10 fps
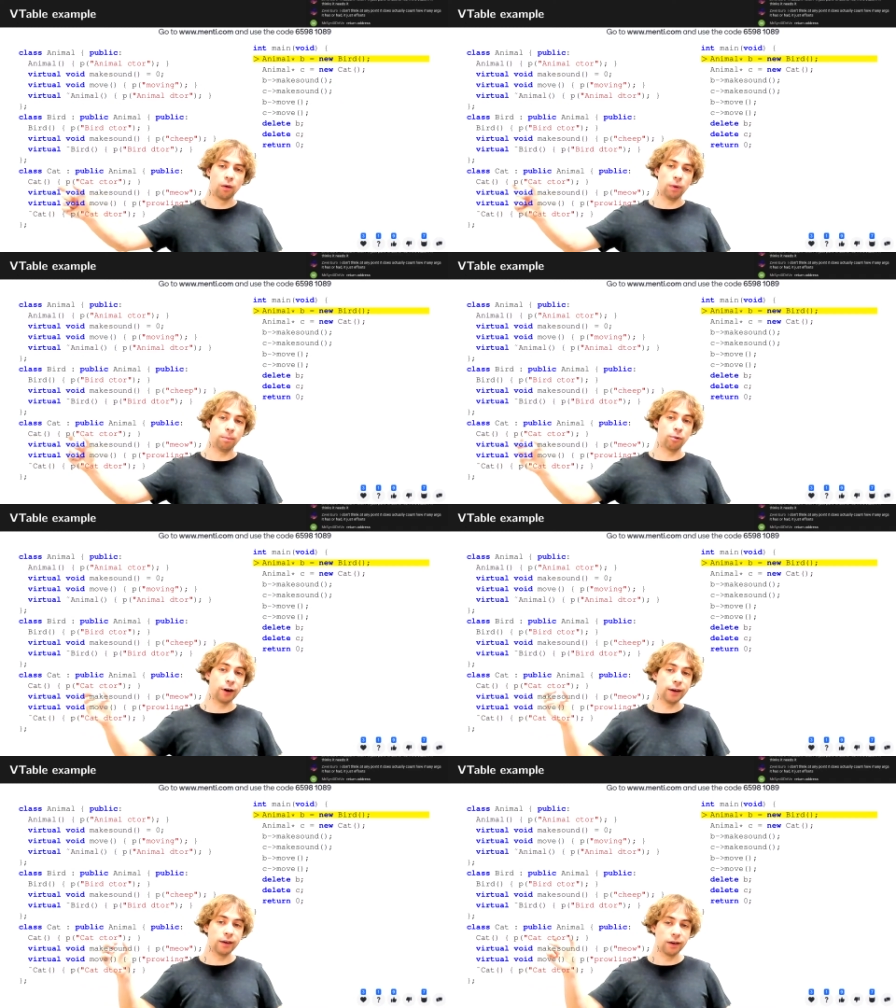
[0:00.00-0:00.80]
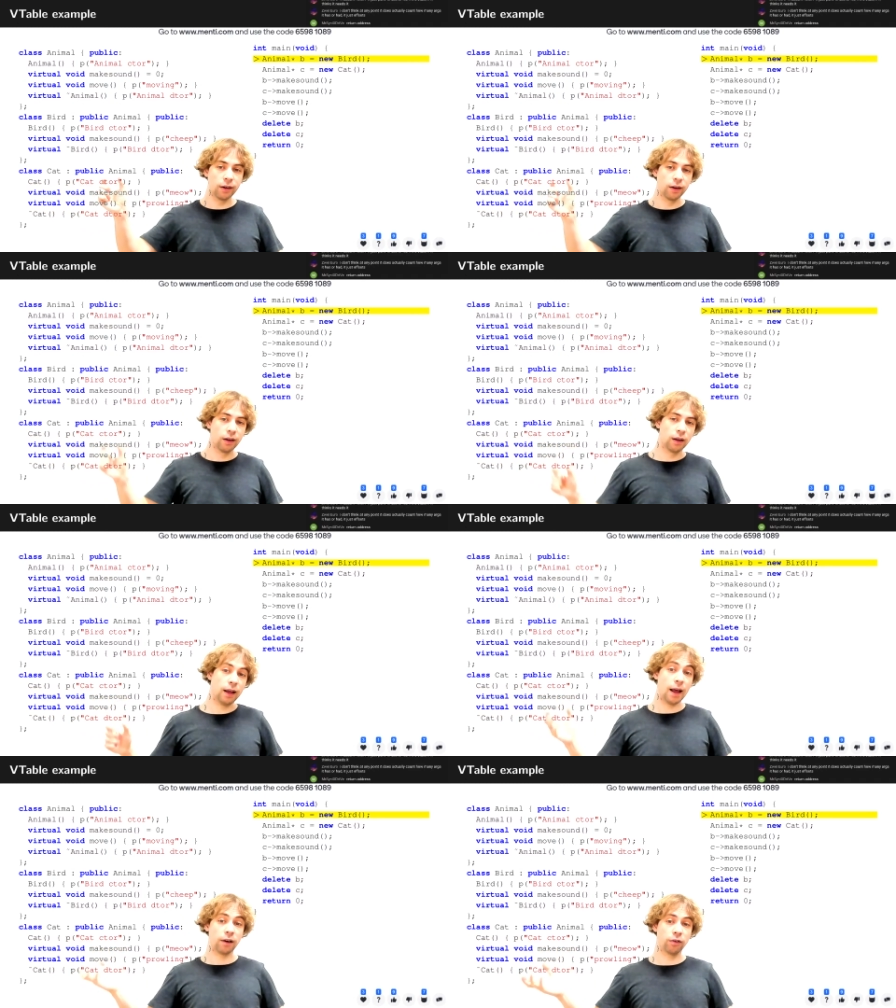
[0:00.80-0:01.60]
We print
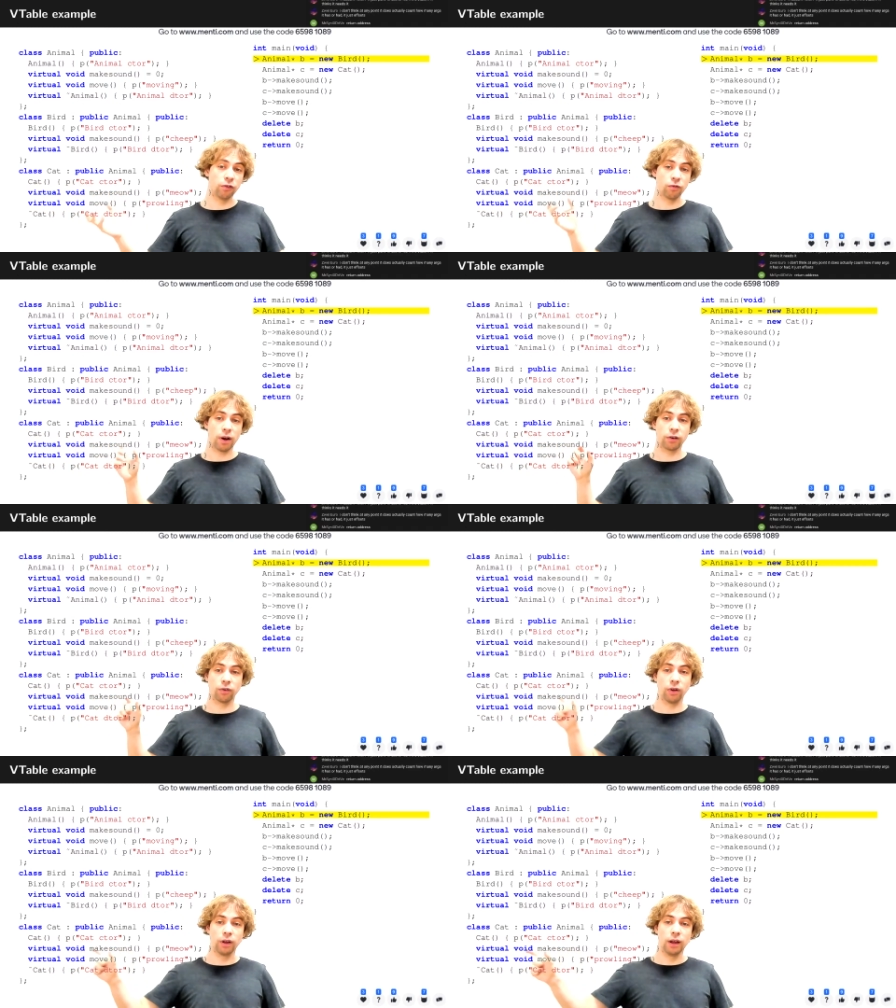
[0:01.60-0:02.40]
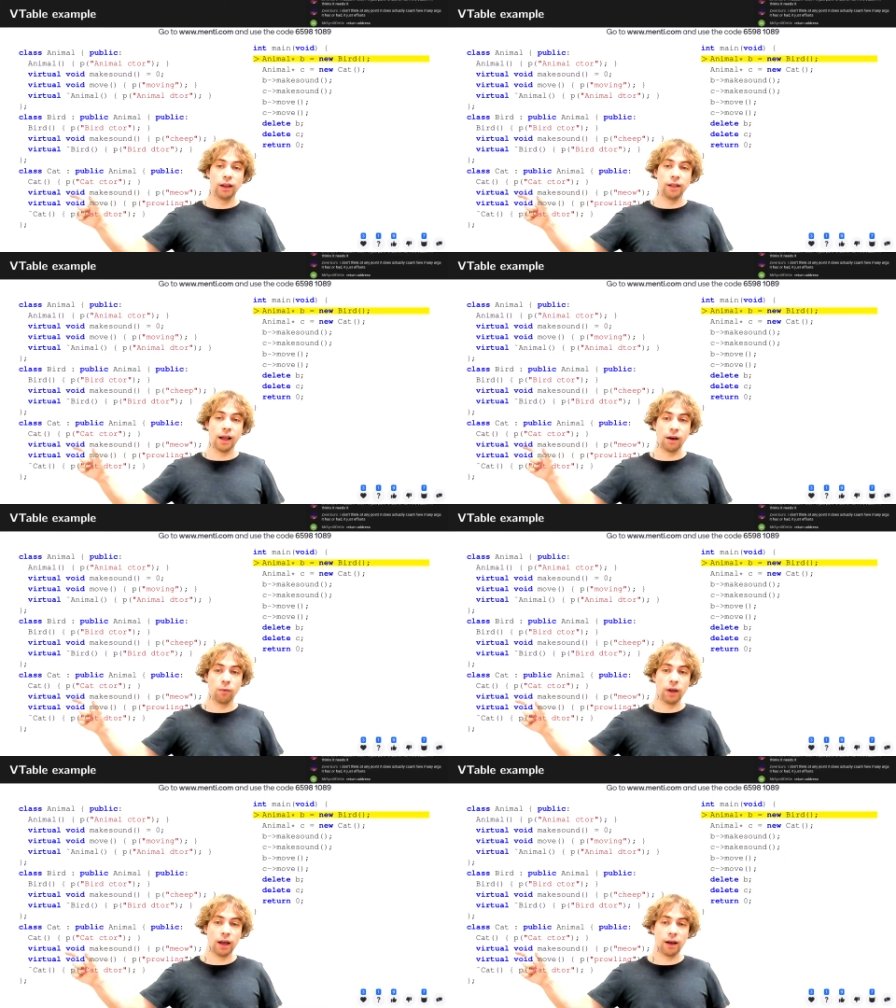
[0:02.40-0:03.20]
cat constructor.
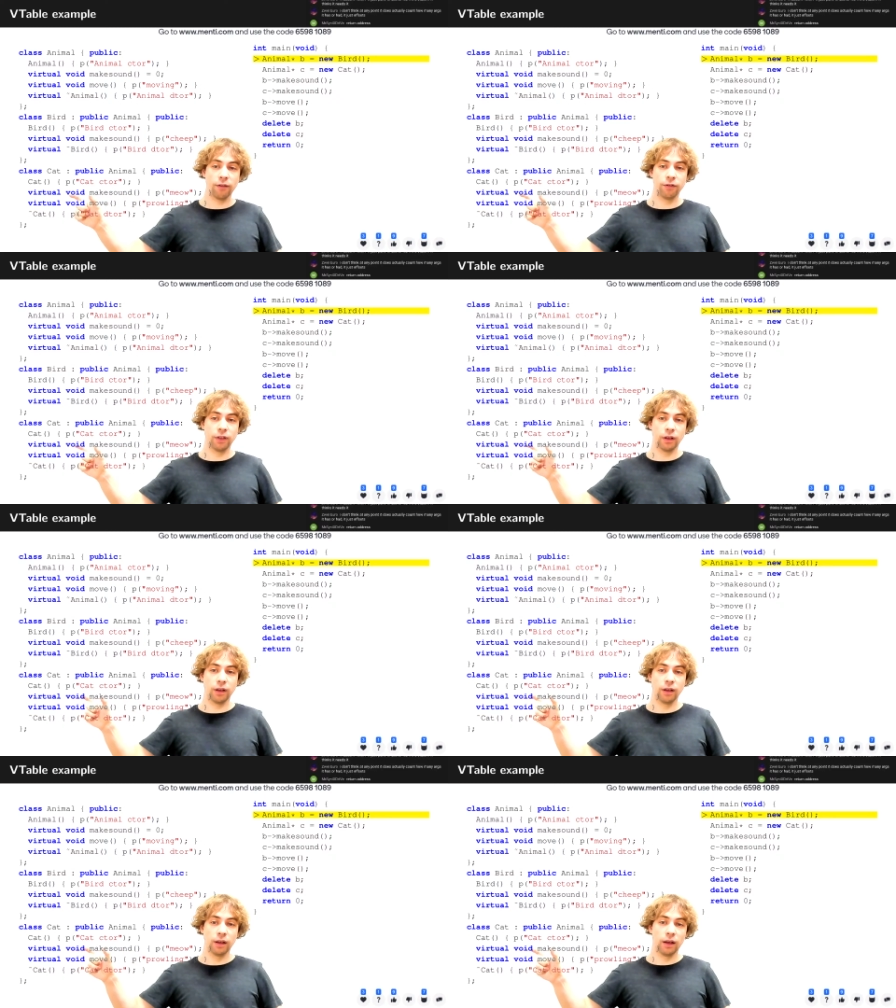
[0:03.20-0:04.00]
Then we have the